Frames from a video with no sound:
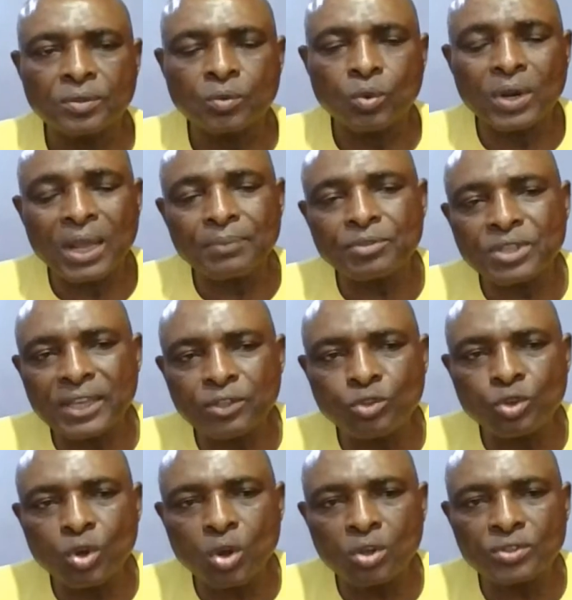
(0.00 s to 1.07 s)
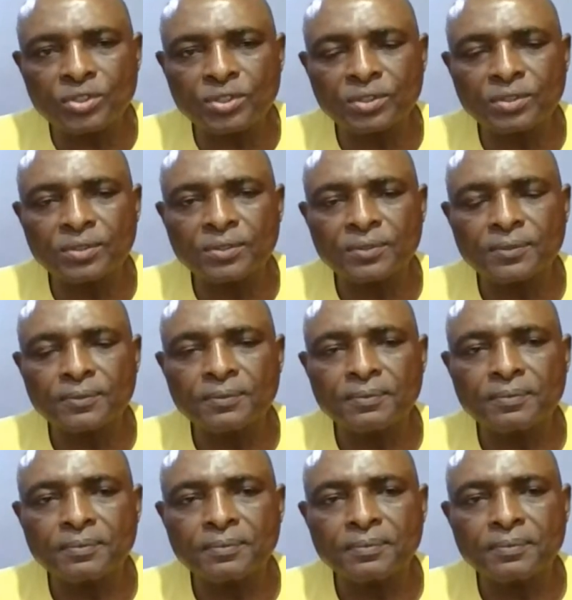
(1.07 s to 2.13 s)
What I'm saying to us,
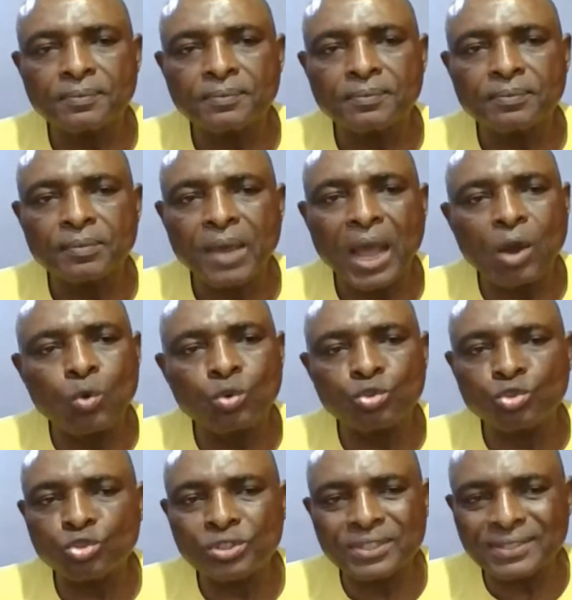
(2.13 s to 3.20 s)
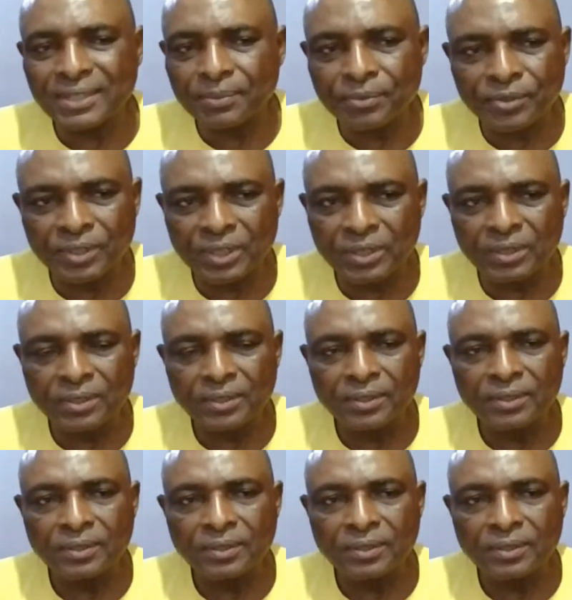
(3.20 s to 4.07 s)
I will do the same thing.